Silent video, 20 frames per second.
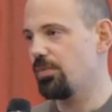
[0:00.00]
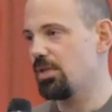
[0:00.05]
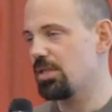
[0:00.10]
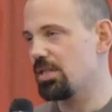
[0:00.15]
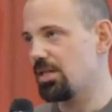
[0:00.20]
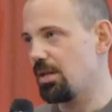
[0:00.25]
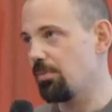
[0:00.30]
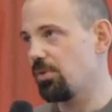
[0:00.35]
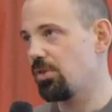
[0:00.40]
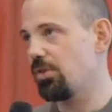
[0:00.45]

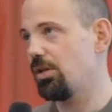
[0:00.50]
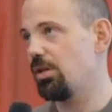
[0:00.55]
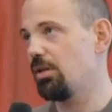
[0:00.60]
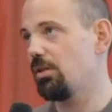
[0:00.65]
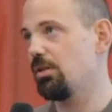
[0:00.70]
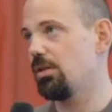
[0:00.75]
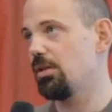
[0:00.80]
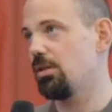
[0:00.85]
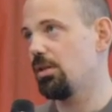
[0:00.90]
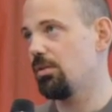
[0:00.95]

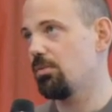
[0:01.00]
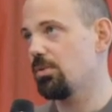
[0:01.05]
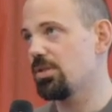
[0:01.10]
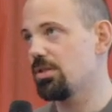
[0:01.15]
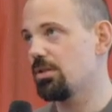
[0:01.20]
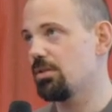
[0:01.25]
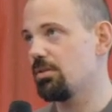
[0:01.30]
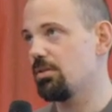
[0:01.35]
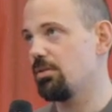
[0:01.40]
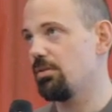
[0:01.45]
something, there
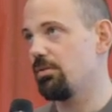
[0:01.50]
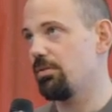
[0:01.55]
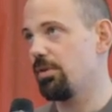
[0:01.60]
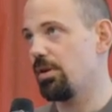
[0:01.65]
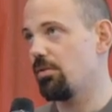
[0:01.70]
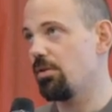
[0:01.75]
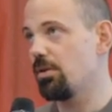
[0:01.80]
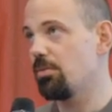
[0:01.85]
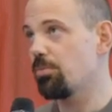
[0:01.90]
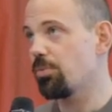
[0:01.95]
was a
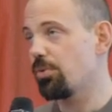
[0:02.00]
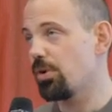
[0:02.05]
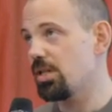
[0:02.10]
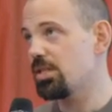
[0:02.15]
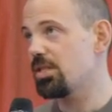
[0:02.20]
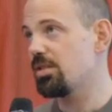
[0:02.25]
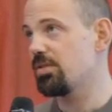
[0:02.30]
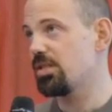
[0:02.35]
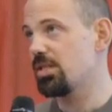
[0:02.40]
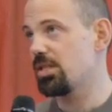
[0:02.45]
very
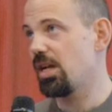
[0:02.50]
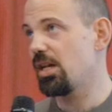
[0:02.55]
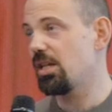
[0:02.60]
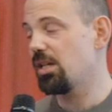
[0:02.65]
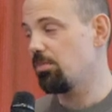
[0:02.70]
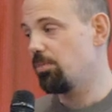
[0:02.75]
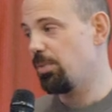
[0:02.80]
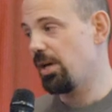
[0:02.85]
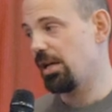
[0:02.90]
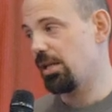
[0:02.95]
impressive
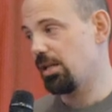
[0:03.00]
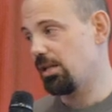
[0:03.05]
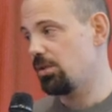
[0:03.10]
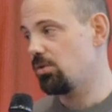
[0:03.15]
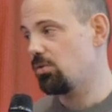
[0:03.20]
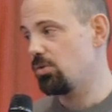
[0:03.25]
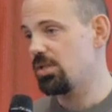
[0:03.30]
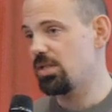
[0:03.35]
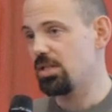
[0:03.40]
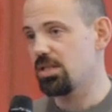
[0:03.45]
study back in
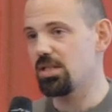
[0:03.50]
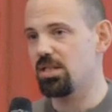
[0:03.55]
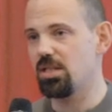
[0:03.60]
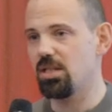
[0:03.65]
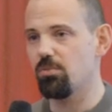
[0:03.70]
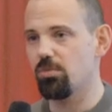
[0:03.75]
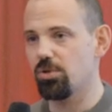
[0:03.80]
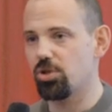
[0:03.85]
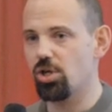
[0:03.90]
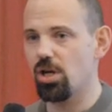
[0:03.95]

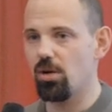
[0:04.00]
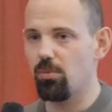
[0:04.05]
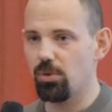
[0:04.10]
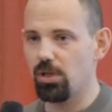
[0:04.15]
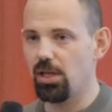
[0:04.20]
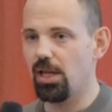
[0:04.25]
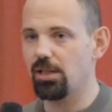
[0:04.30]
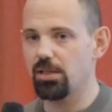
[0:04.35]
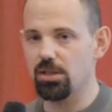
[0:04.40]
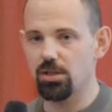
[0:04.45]
2016, which I
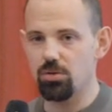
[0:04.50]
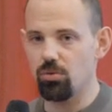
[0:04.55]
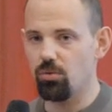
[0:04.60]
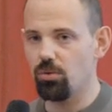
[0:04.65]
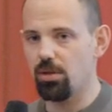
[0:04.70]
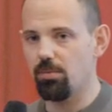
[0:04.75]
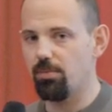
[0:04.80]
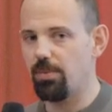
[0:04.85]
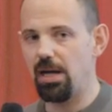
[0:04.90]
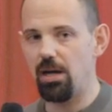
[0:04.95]
would like to
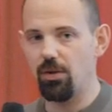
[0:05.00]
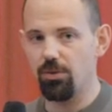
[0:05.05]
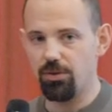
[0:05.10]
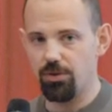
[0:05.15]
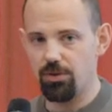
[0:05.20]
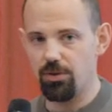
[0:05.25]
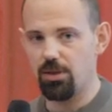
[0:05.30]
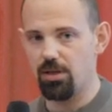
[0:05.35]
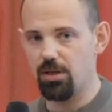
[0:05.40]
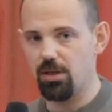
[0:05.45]
talk about